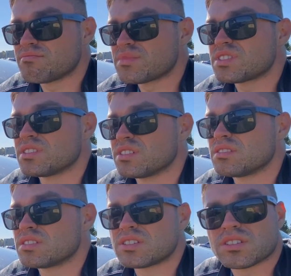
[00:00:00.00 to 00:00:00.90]
still
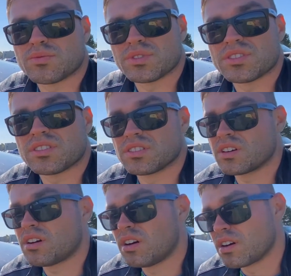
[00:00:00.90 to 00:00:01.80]
it just wouldn't start the
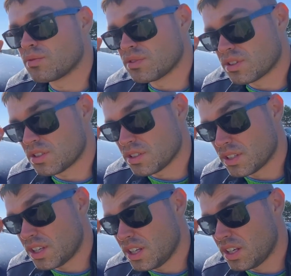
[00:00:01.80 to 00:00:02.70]
car wouldn't turn the
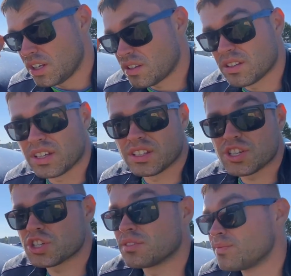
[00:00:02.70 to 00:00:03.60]
key to the
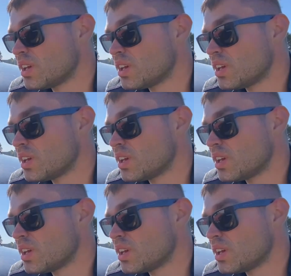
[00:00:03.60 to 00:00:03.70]
ignition